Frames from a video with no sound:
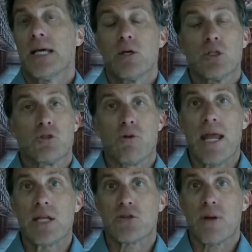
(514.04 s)

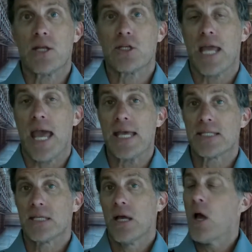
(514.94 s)
Strange, strange
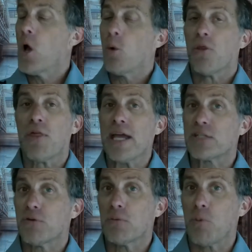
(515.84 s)
case. Well, thanks
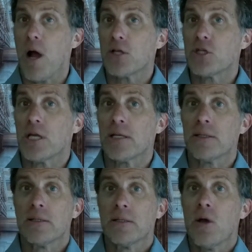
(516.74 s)
for
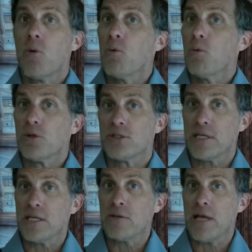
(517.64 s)
watching. We'll
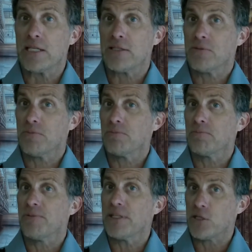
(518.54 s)
see you next
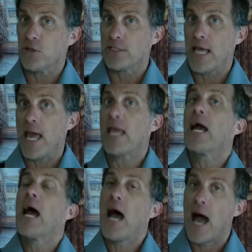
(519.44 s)
Visitor's Day.
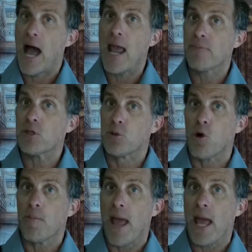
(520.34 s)
I am the
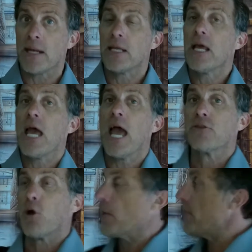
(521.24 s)
doorman, and
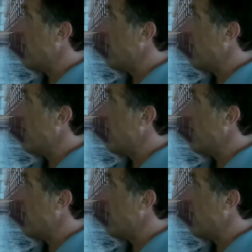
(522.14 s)
don't let me